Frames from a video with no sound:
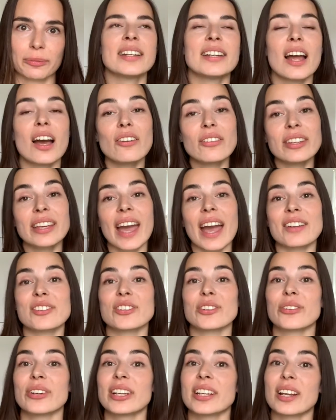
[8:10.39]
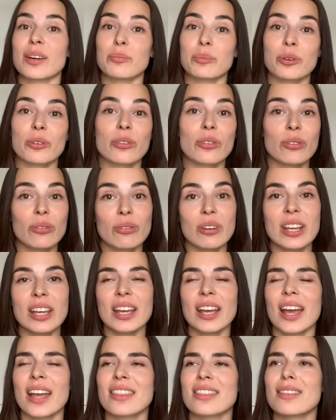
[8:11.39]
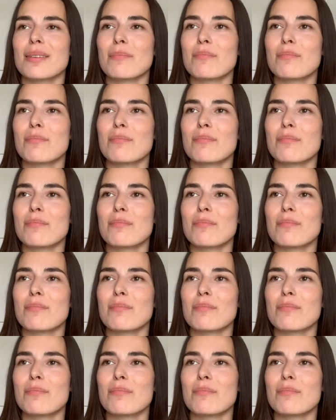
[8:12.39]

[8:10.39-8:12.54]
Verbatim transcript: Now, the category number three and the